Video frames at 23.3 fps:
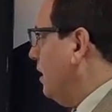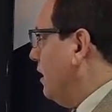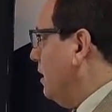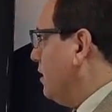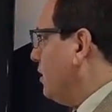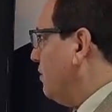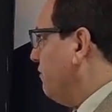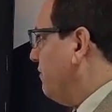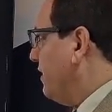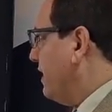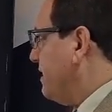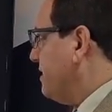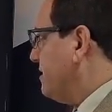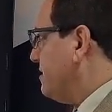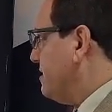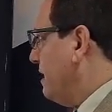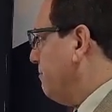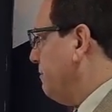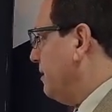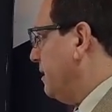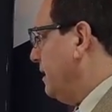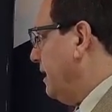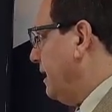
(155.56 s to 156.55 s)
I'll give you an
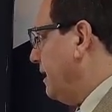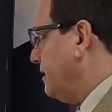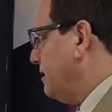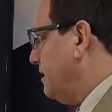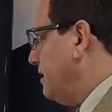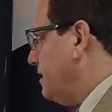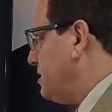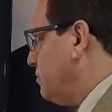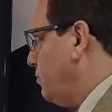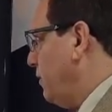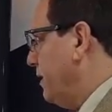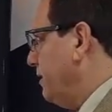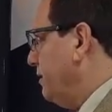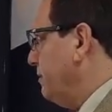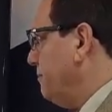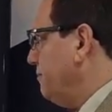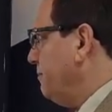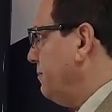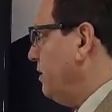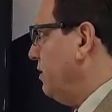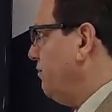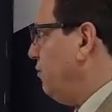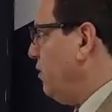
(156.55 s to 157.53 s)
example, like this one.
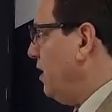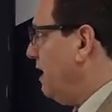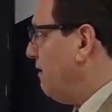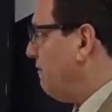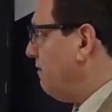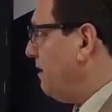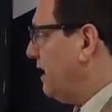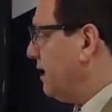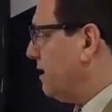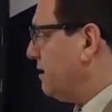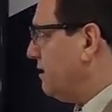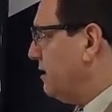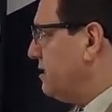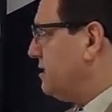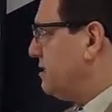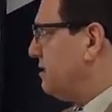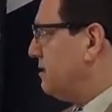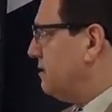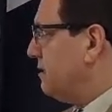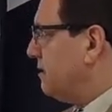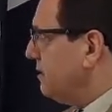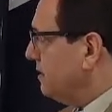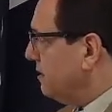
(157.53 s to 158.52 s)
If you have like
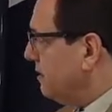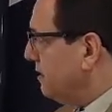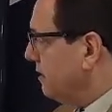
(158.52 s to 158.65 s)
this,